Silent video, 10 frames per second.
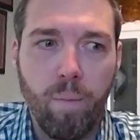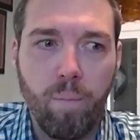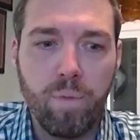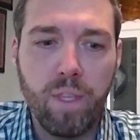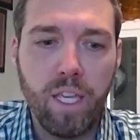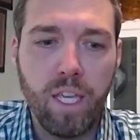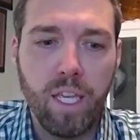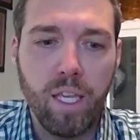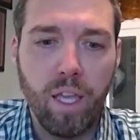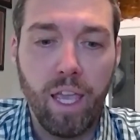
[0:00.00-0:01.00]

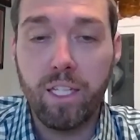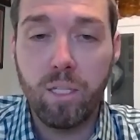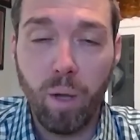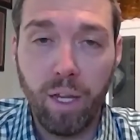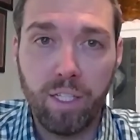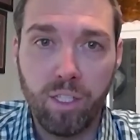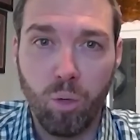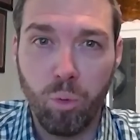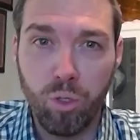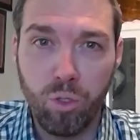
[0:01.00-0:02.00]
the antibodies that are
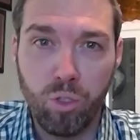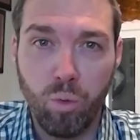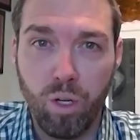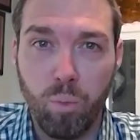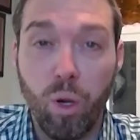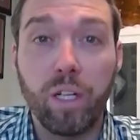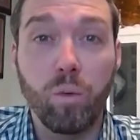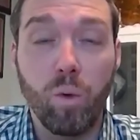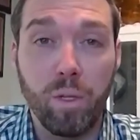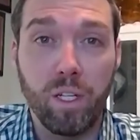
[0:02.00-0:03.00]
produced when a
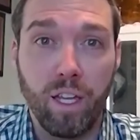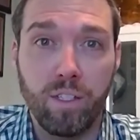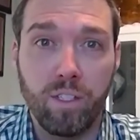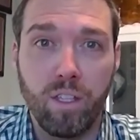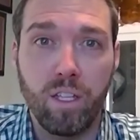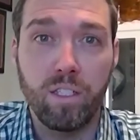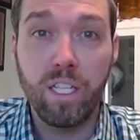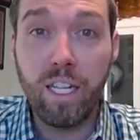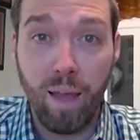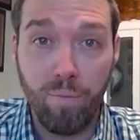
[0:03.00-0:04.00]
pregnant woman gets the
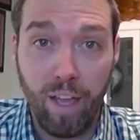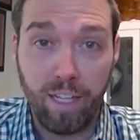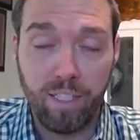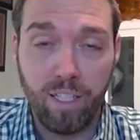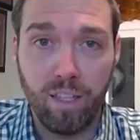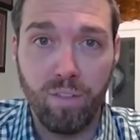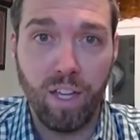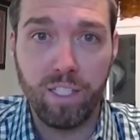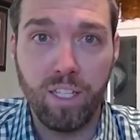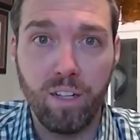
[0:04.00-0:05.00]
Tdap vaccine, the
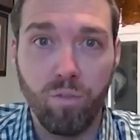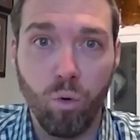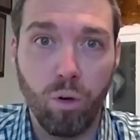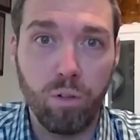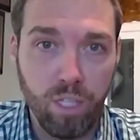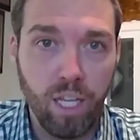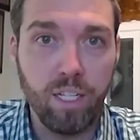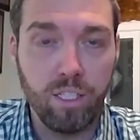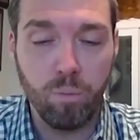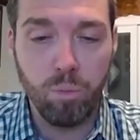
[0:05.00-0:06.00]
vaccine for
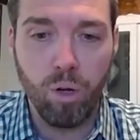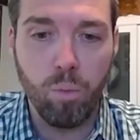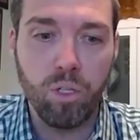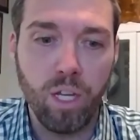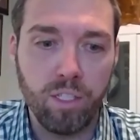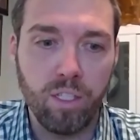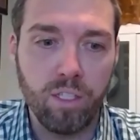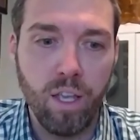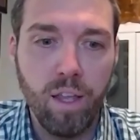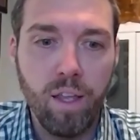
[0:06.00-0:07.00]
tetanus, diphtheria, and
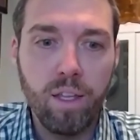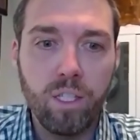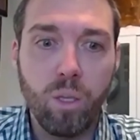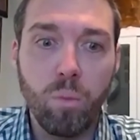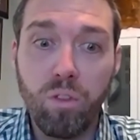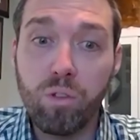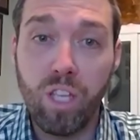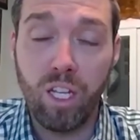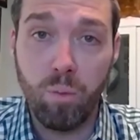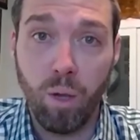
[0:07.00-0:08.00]
pertussis. Some of those
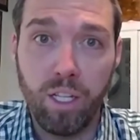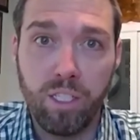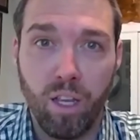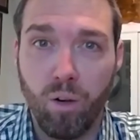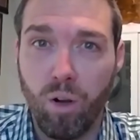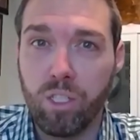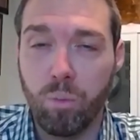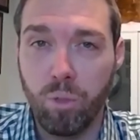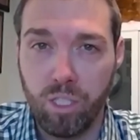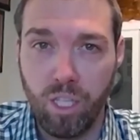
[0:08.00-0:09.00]
antibodies can cross the
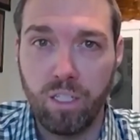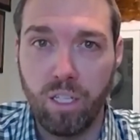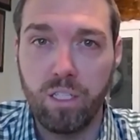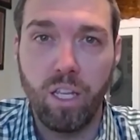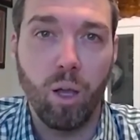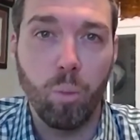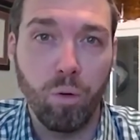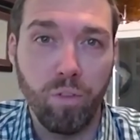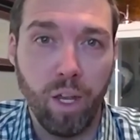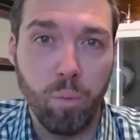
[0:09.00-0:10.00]
placenta to help
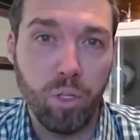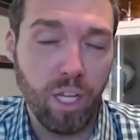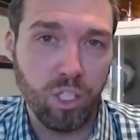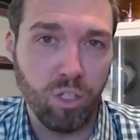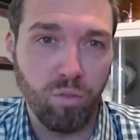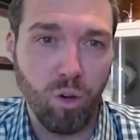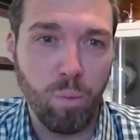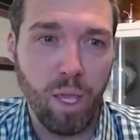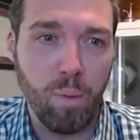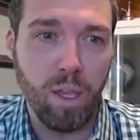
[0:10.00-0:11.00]
provide protection for a
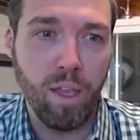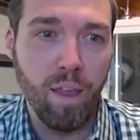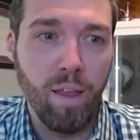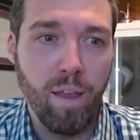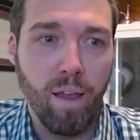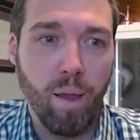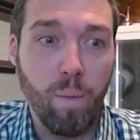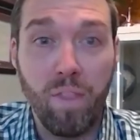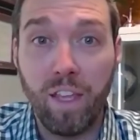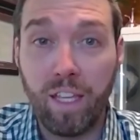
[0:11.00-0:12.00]
baby,
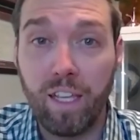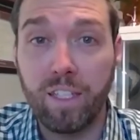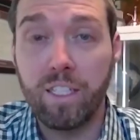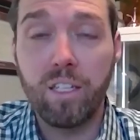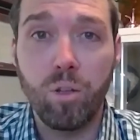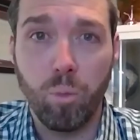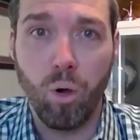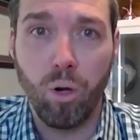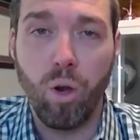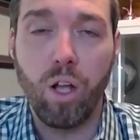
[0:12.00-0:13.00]
and then can continue to
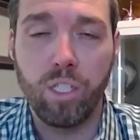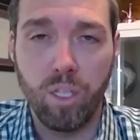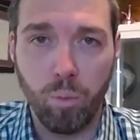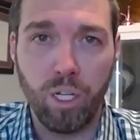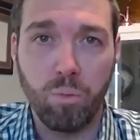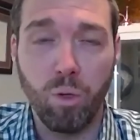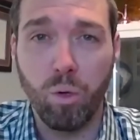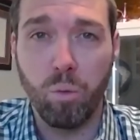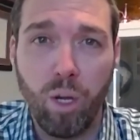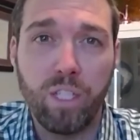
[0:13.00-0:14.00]
cross into breast milk
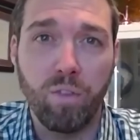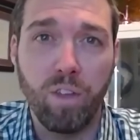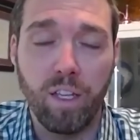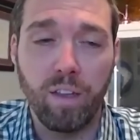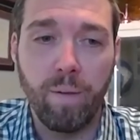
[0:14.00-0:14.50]
when breastfeeding.